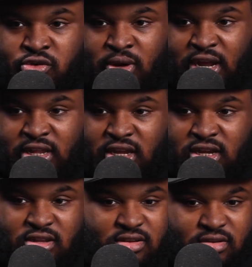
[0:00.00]
knowing how
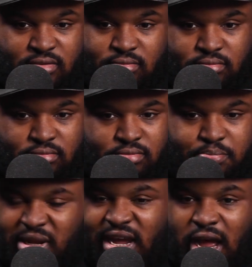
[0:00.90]
things
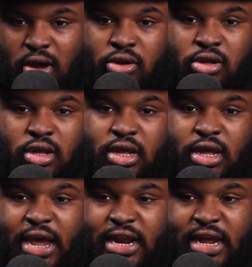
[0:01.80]
play out.
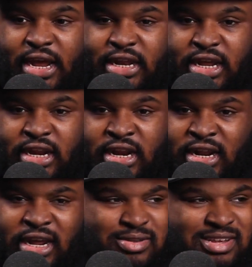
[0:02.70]
At the end of the day,
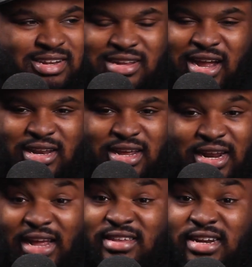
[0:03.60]
like you said, it's not, and
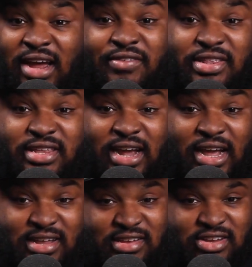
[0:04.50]
that's another thing I
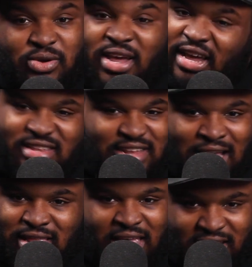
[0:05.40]
could say too. It's
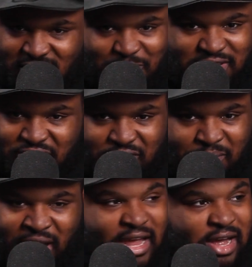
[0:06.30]
not that expensive to
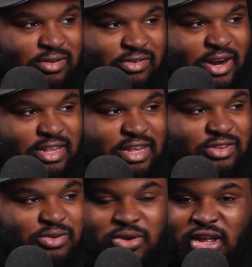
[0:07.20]
buy a house, right? Like
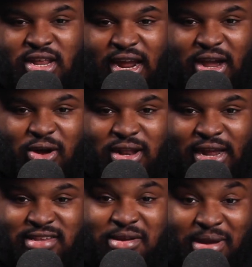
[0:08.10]
so,
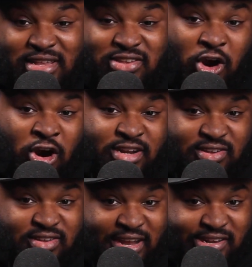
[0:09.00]
it's
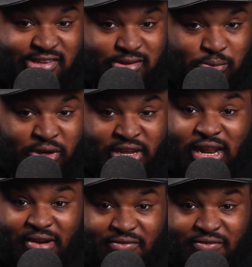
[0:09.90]
artists that will get like